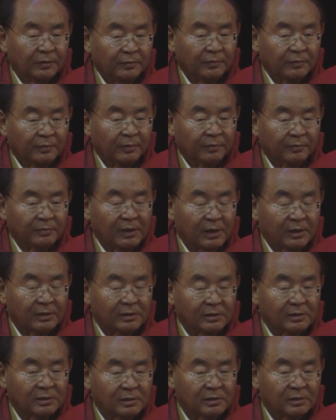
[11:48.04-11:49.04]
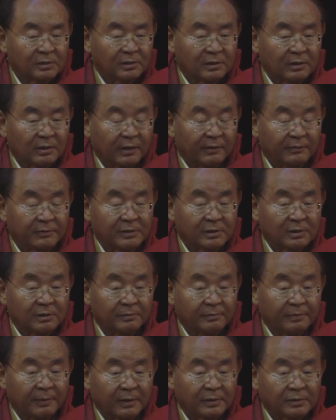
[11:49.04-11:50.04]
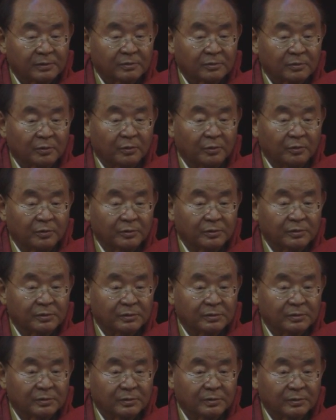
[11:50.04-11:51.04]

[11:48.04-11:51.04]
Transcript: from that, the love and compassion goes.